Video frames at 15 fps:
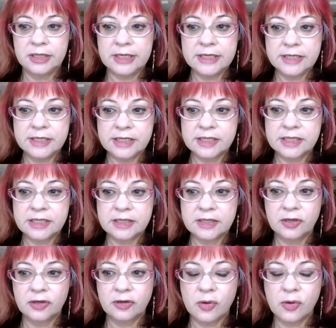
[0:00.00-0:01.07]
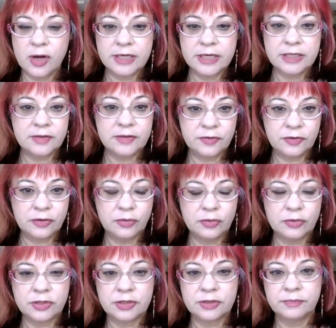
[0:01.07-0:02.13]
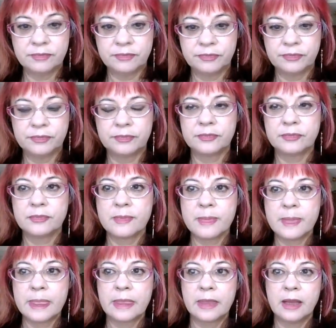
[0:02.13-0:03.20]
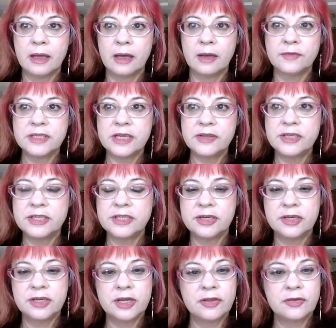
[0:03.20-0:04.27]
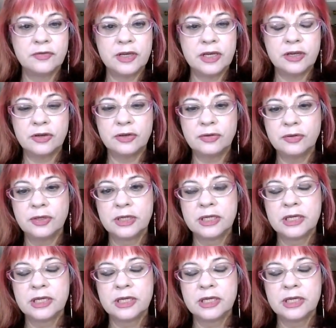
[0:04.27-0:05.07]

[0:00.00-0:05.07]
is quite difficult. I've said this in another video.